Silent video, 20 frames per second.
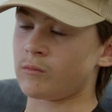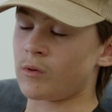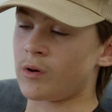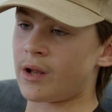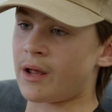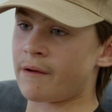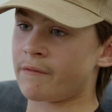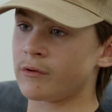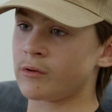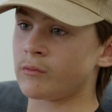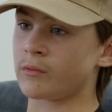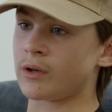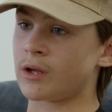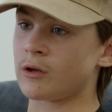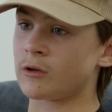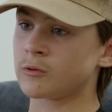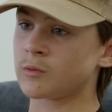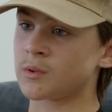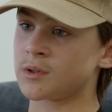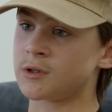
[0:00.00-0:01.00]
what everyone
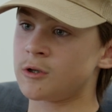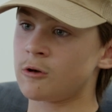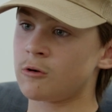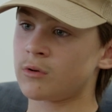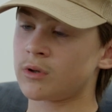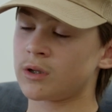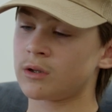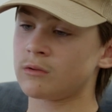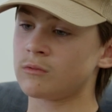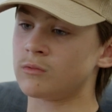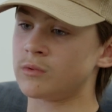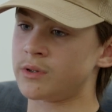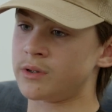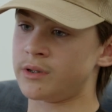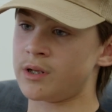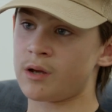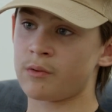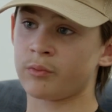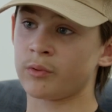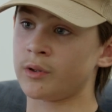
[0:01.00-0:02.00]
else was doing was
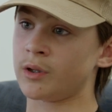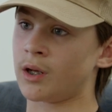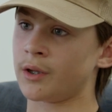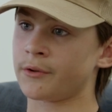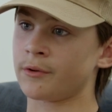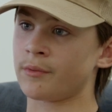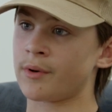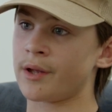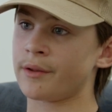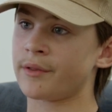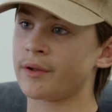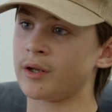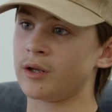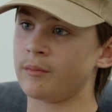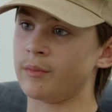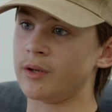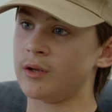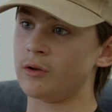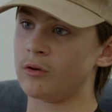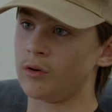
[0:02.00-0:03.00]
definitely not the right
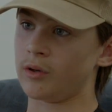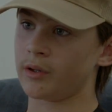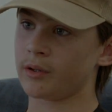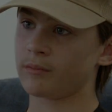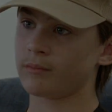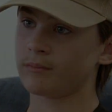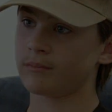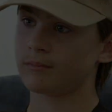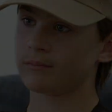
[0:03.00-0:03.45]
thing to be doing.